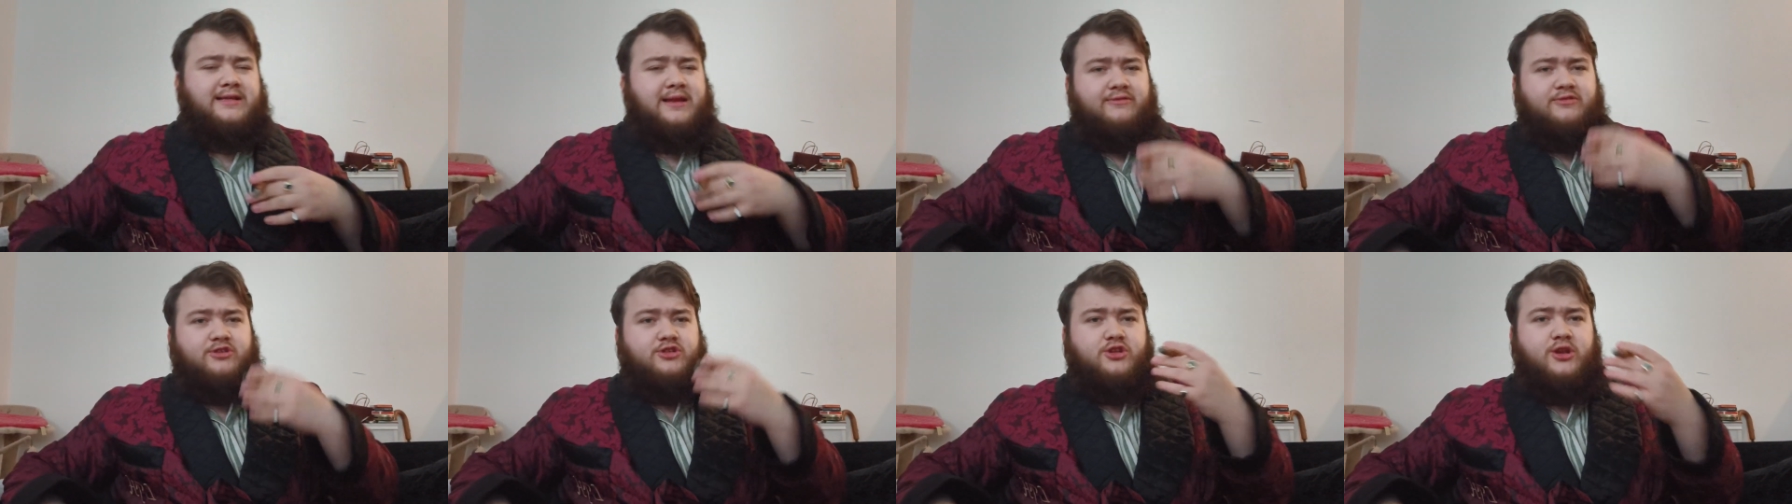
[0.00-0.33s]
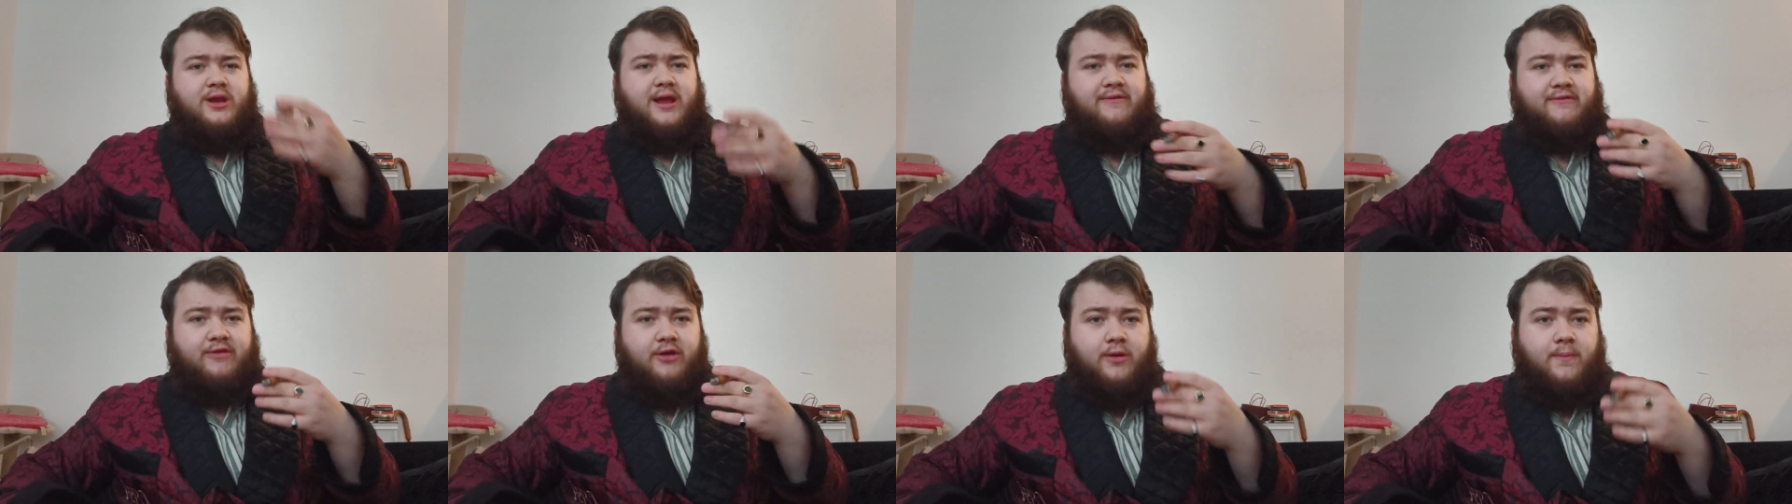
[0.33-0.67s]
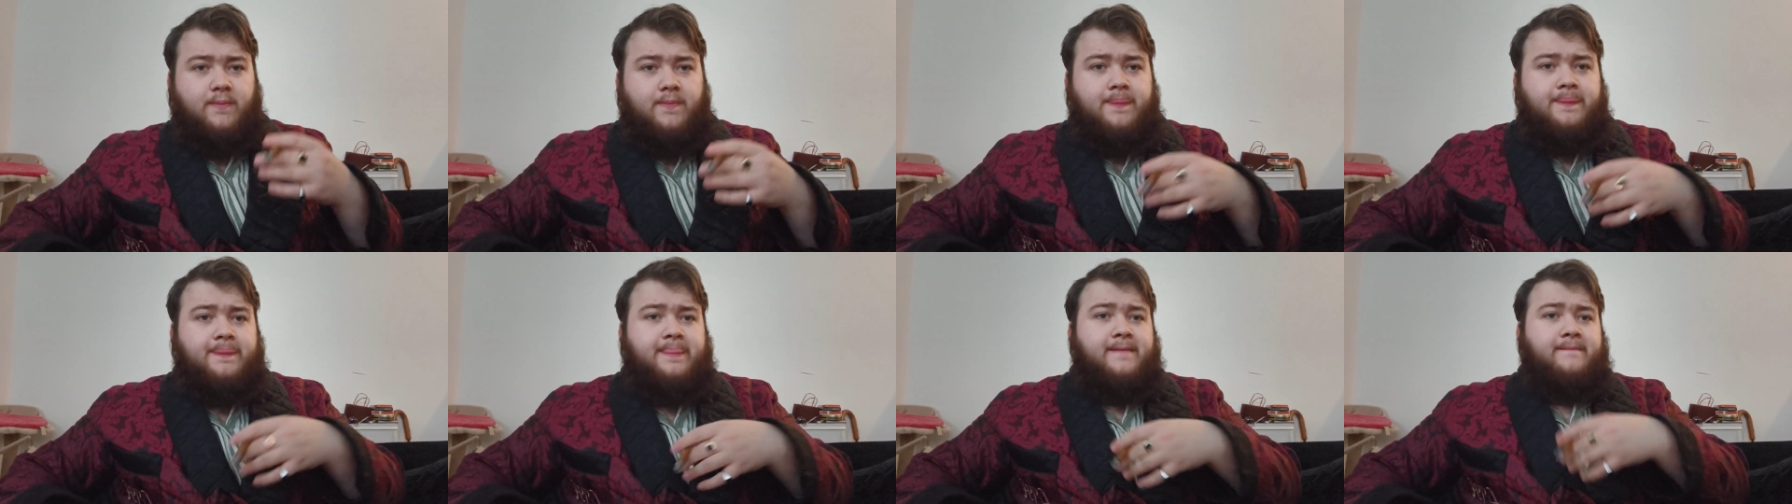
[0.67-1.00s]
I've just never
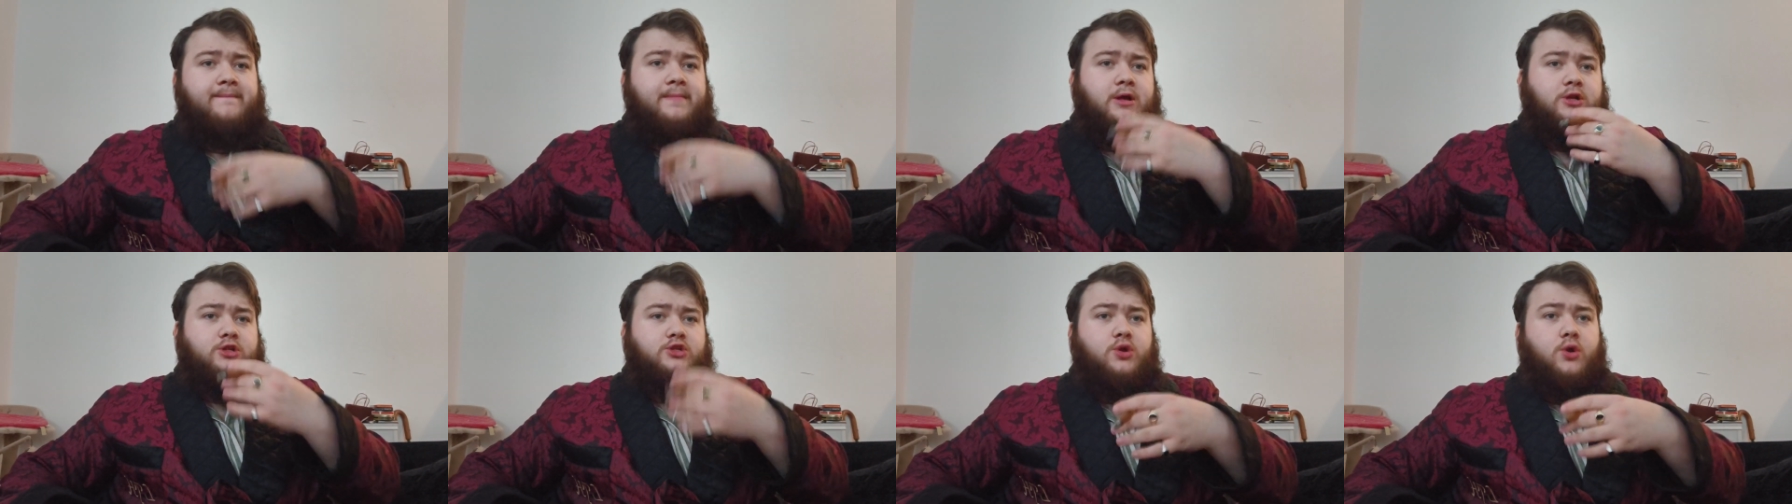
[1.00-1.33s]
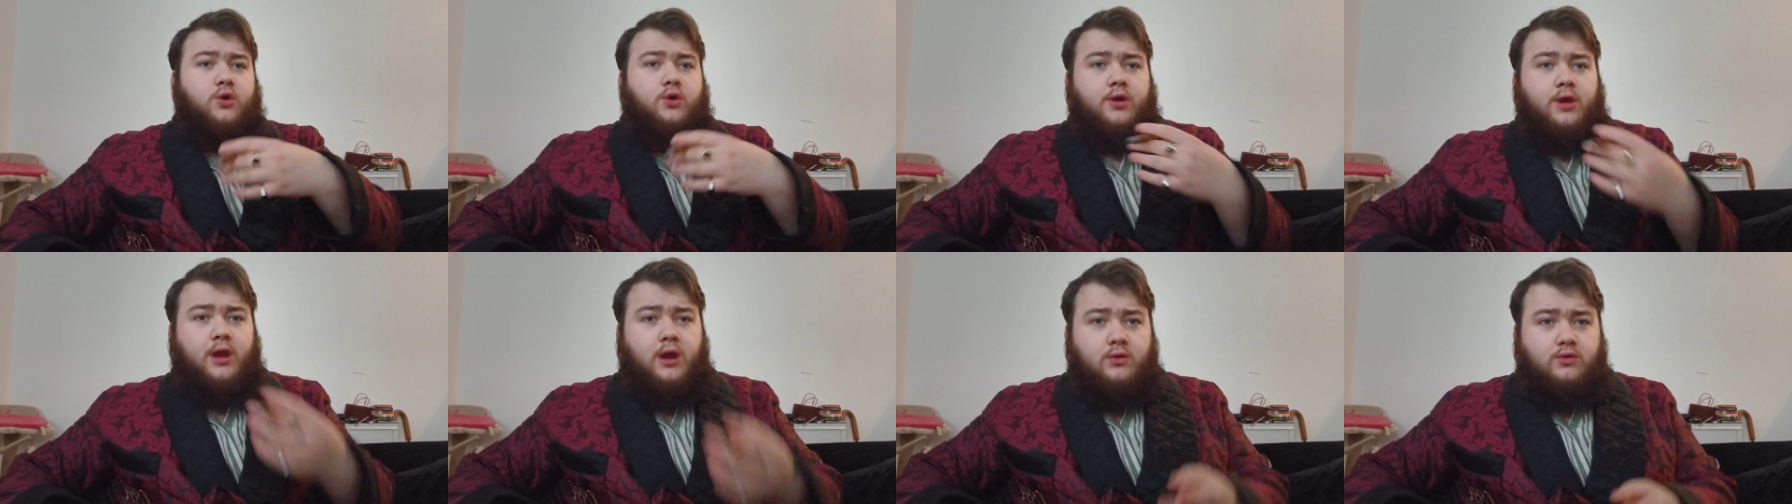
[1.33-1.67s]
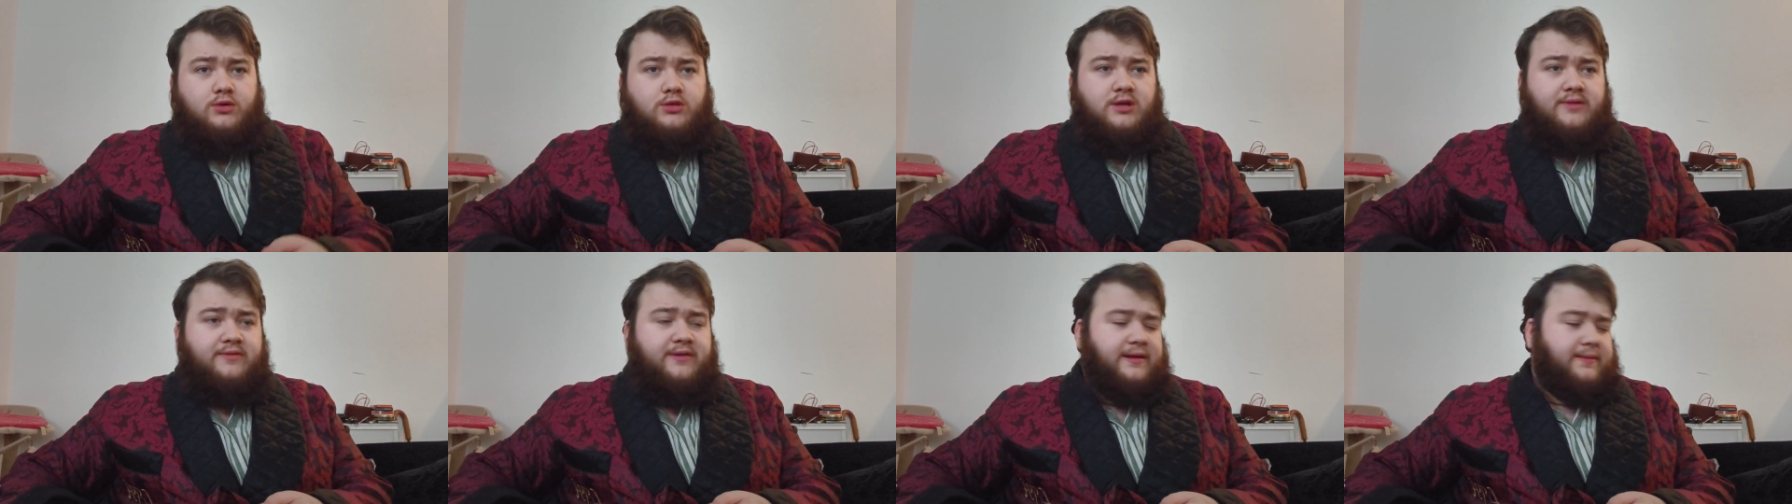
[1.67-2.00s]
took
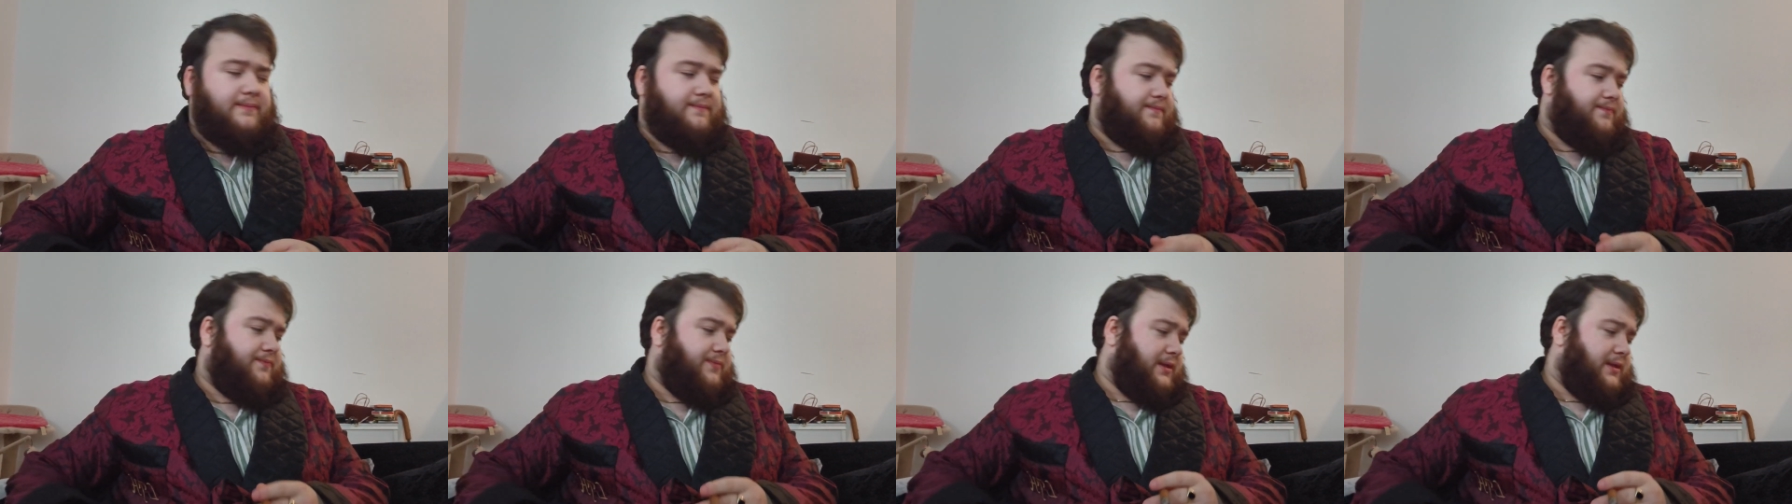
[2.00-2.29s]
note of it.